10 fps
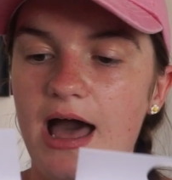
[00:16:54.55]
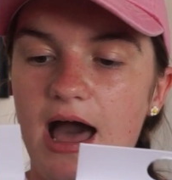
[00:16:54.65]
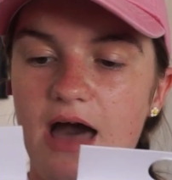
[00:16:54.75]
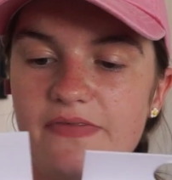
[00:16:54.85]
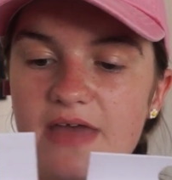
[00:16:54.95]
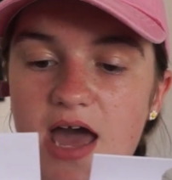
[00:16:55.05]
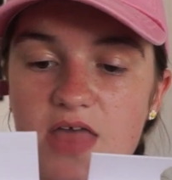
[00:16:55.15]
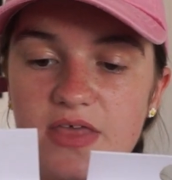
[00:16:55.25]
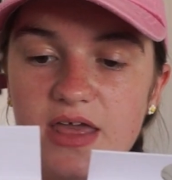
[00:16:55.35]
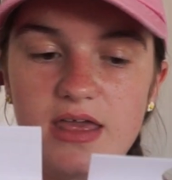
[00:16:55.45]
and they're
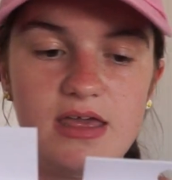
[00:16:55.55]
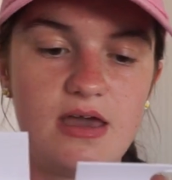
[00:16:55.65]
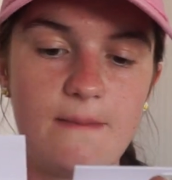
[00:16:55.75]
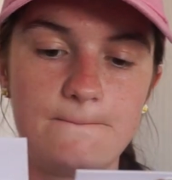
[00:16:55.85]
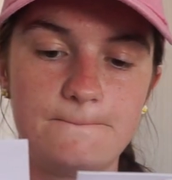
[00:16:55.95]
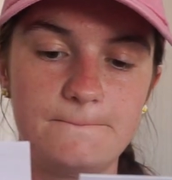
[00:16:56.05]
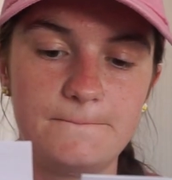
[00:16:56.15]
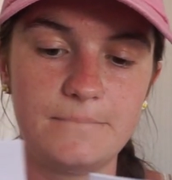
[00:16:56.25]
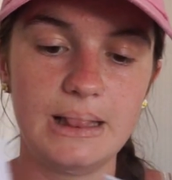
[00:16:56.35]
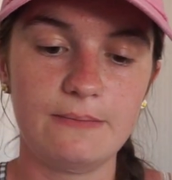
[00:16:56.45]
the
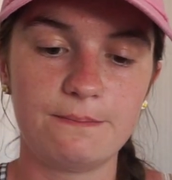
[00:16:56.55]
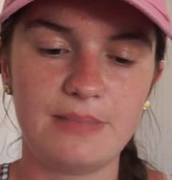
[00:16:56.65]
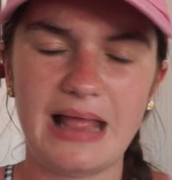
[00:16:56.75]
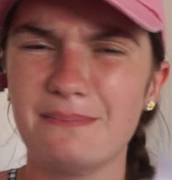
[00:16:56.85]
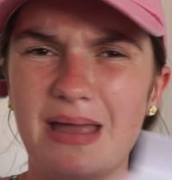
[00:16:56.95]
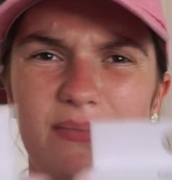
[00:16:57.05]
like baby